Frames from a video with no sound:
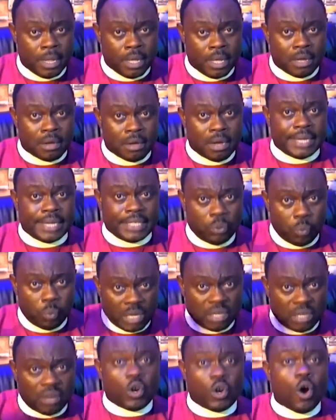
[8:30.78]
And the
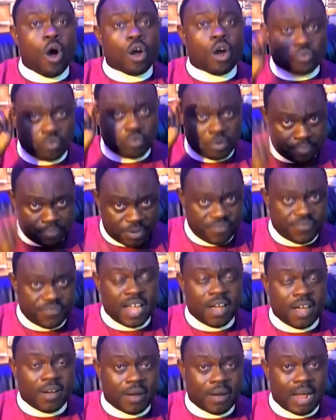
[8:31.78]
will of God will
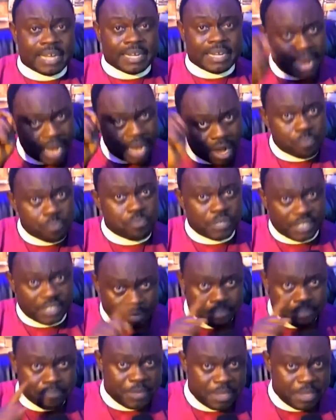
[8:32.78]
prevail and help the
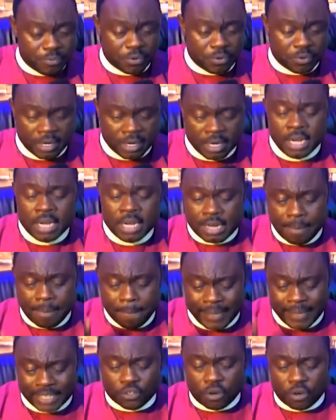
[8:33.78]
people. The
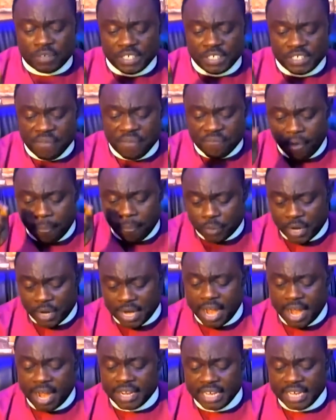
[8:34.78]
major reason for
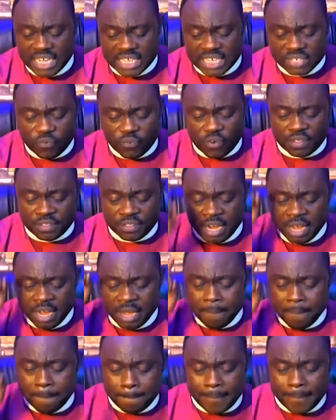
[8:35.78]
prayer is for the
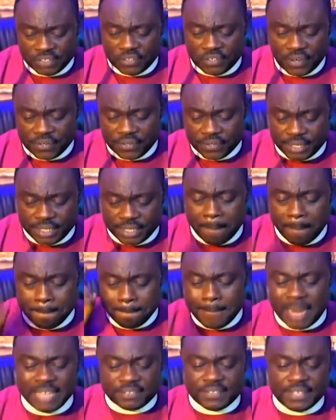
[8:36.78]
masses. The
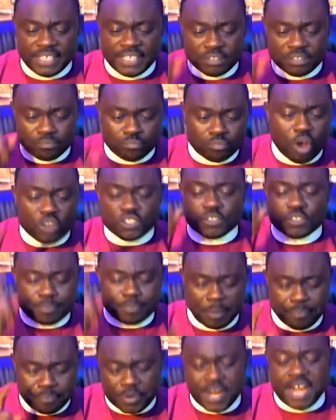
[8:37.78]
masses must be
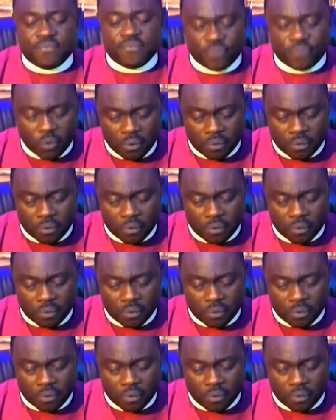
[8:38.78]
prayed for.